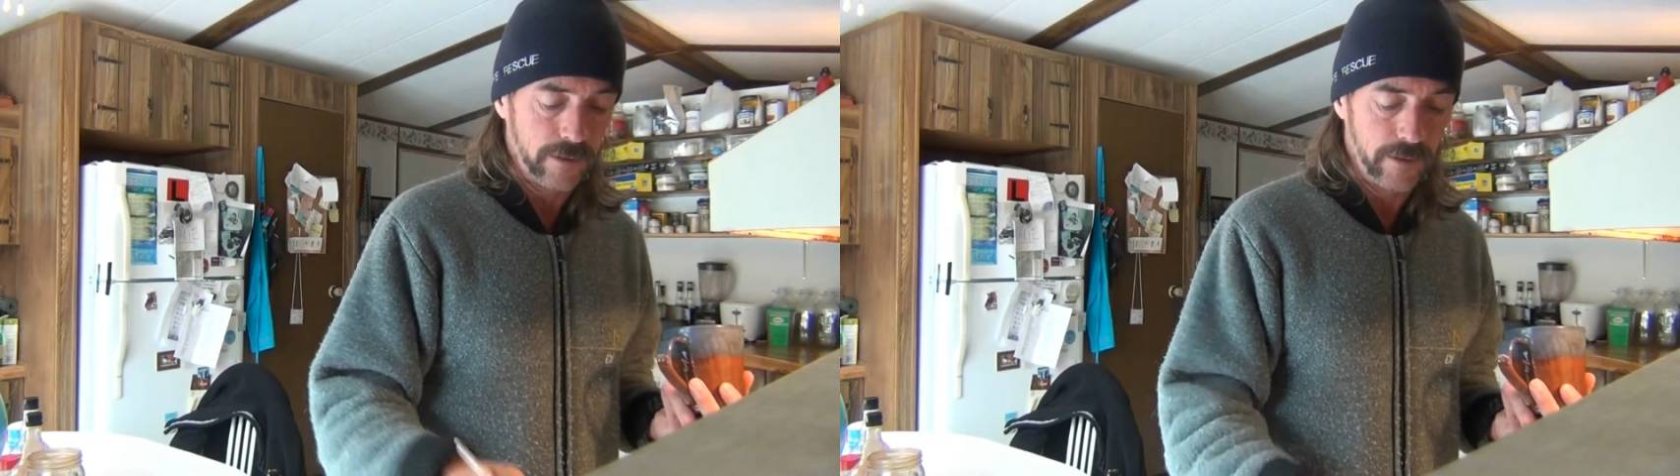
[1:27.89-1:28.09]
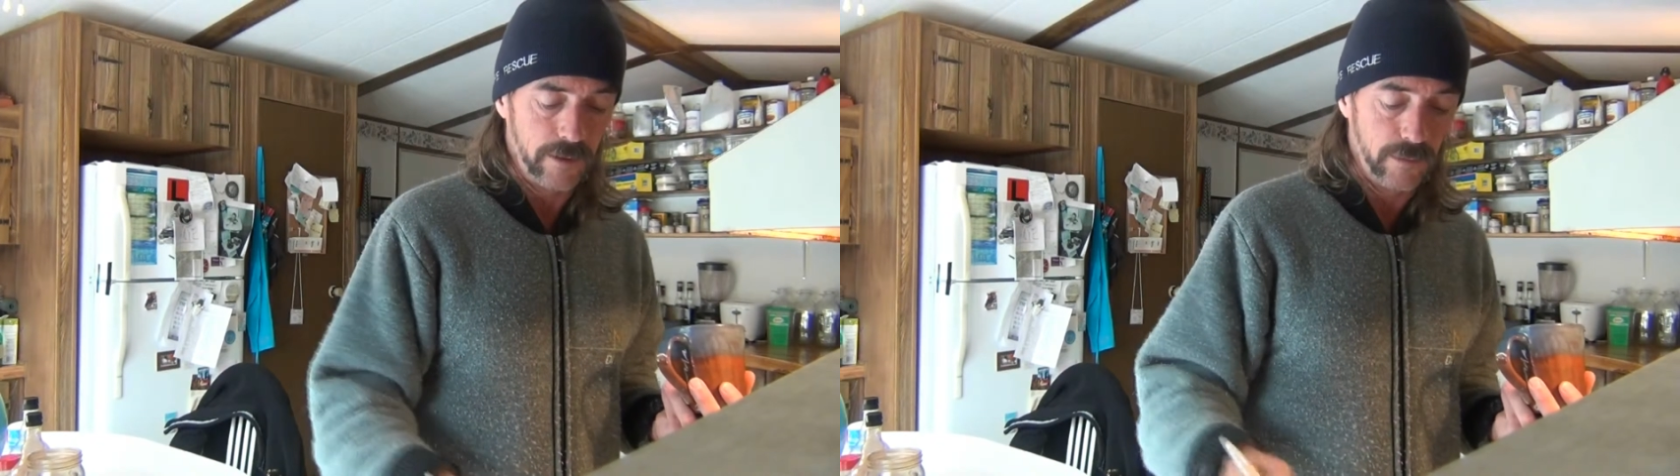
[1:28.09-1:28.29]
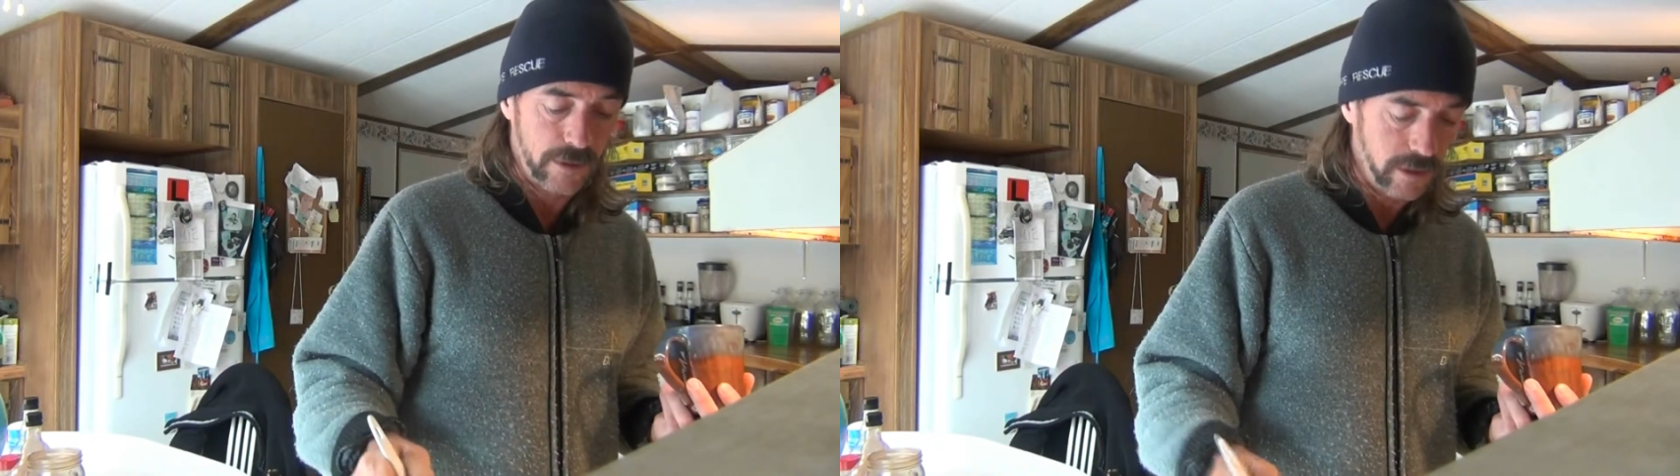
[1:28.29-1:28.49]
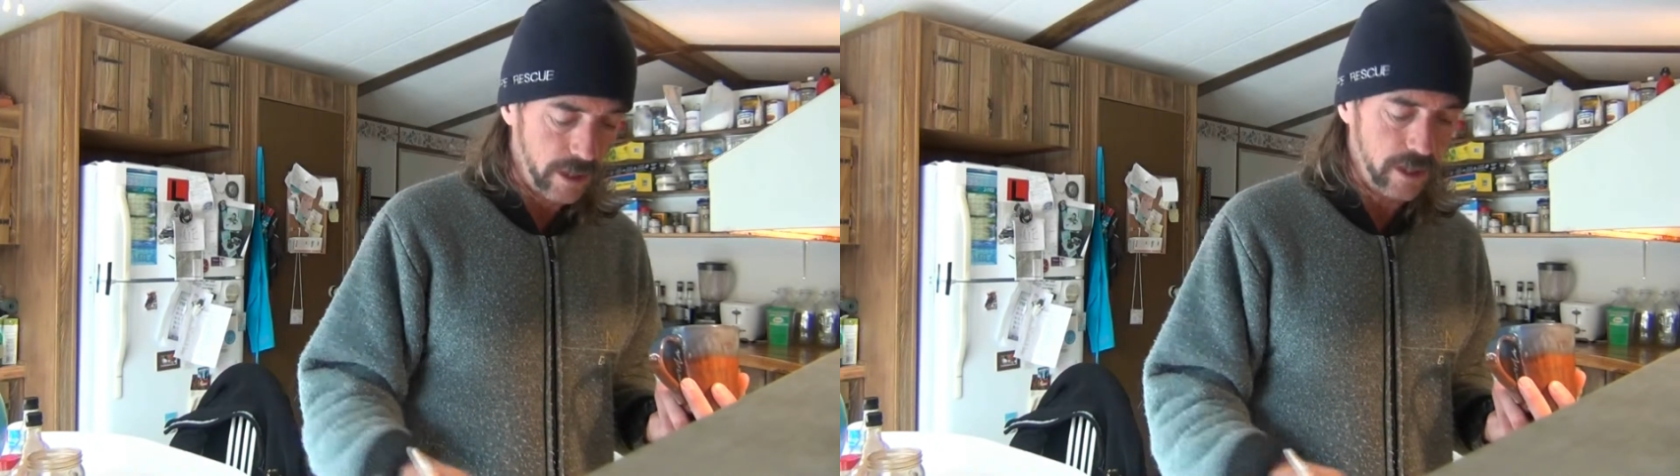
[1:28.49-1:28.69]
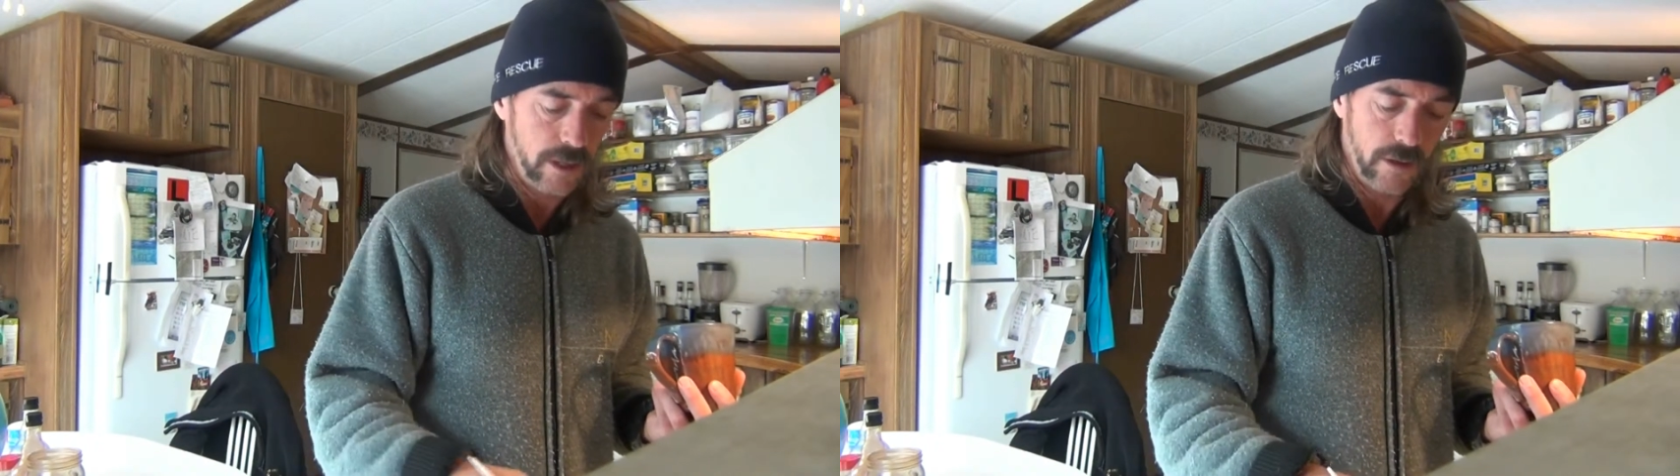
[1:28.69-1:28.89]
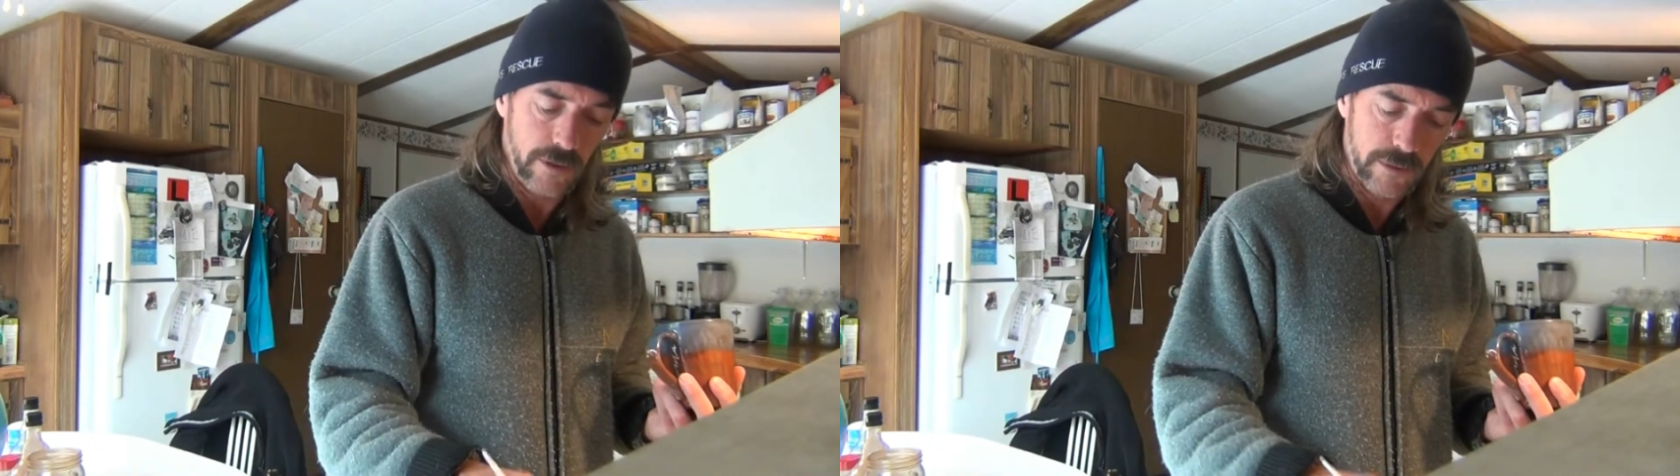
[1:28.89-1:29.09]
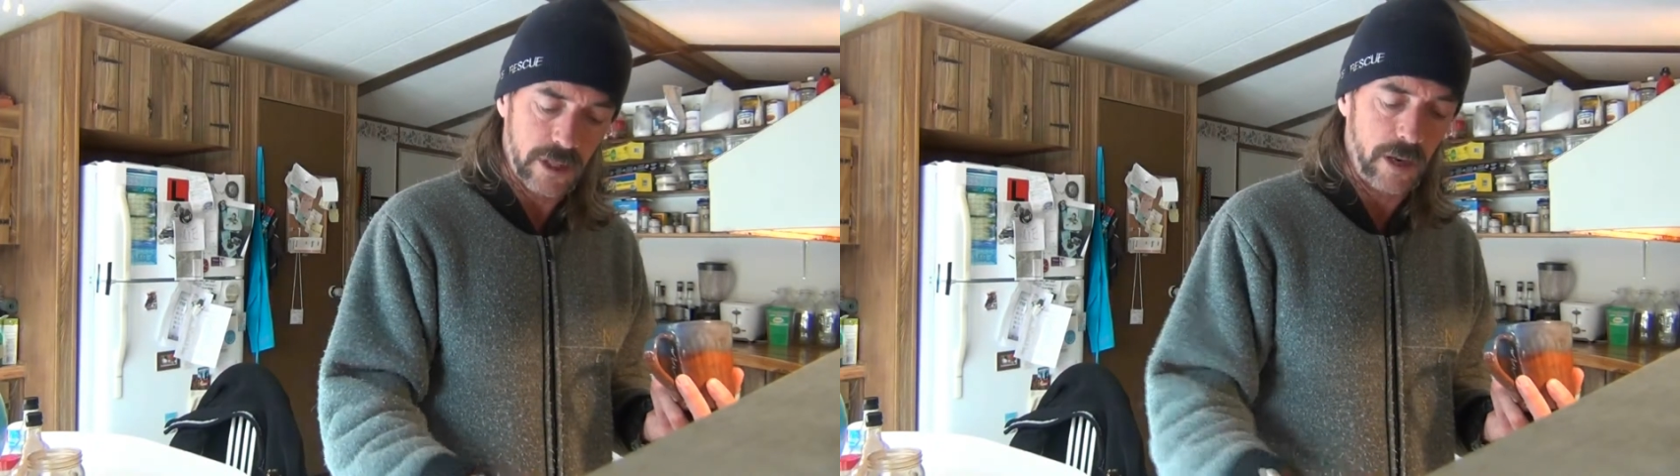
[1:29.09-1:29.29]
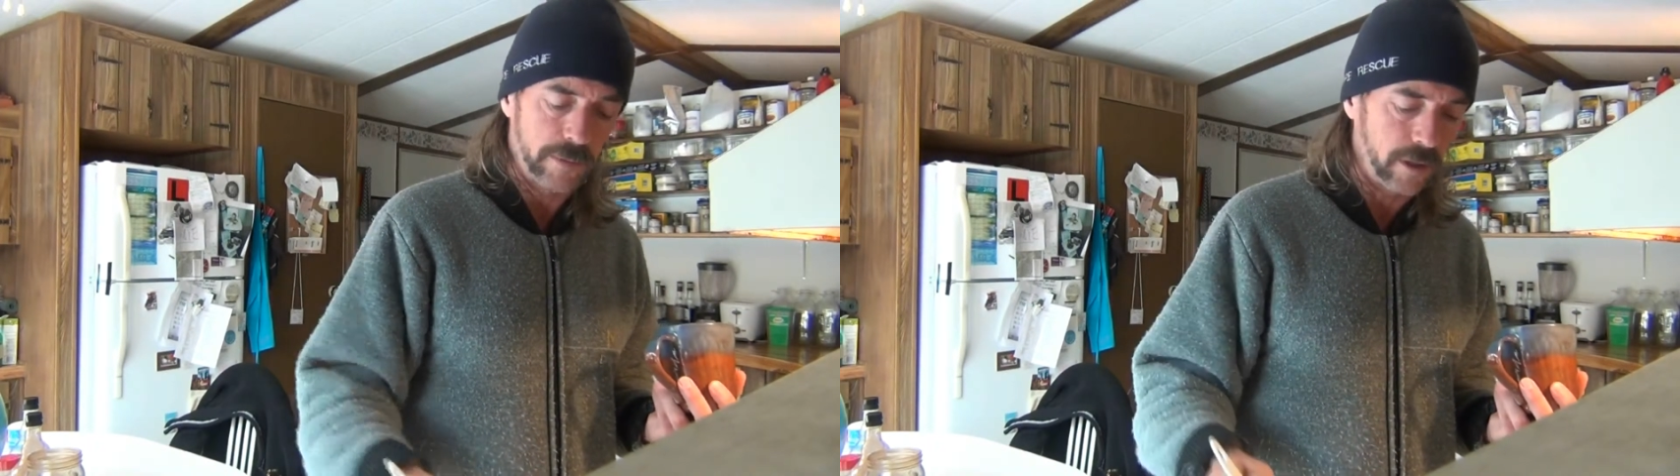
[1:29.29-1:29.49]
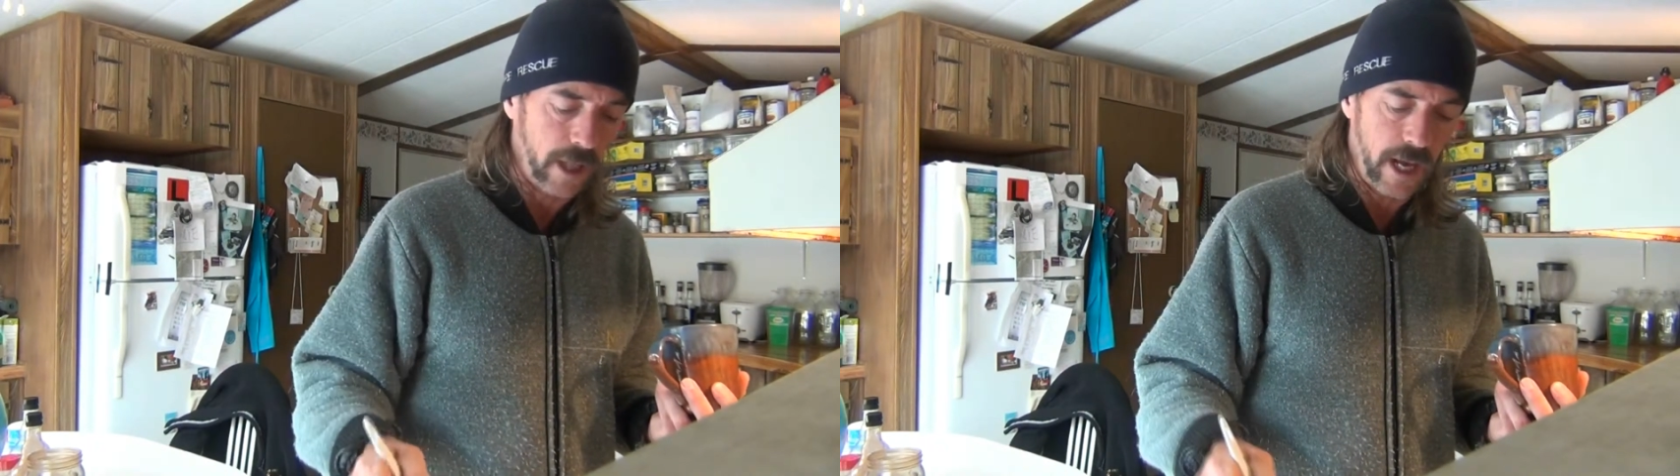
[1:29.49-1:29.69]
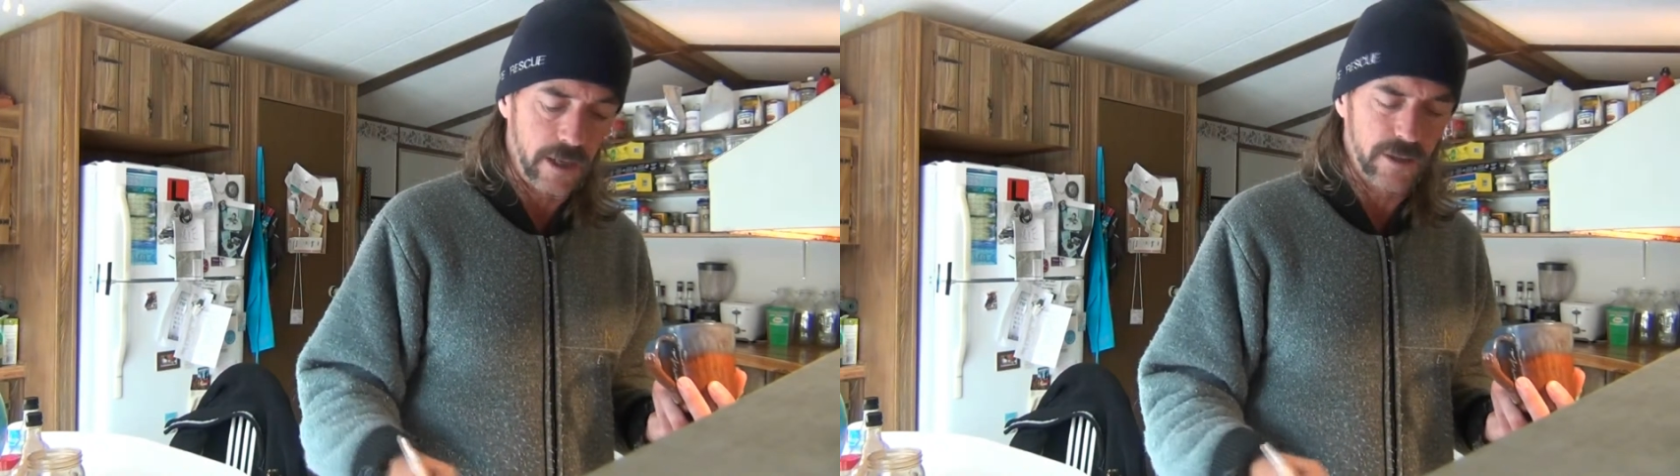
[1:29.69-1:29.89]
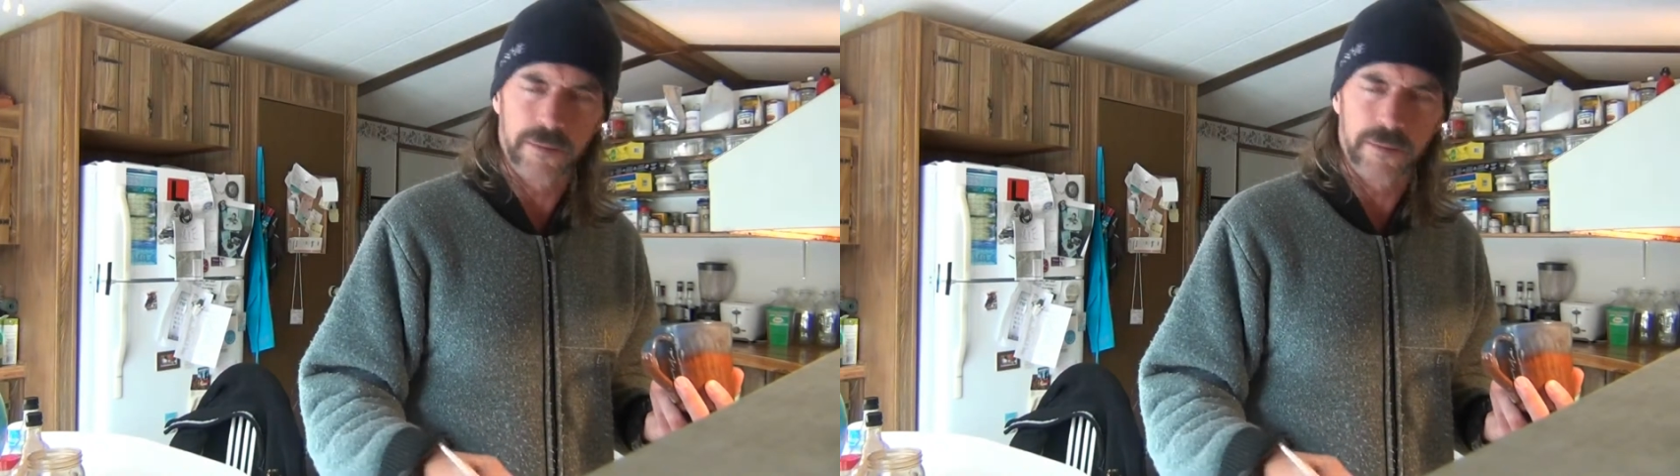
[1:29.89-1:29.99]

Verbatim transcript: It was like, you know, there was a couple clouds,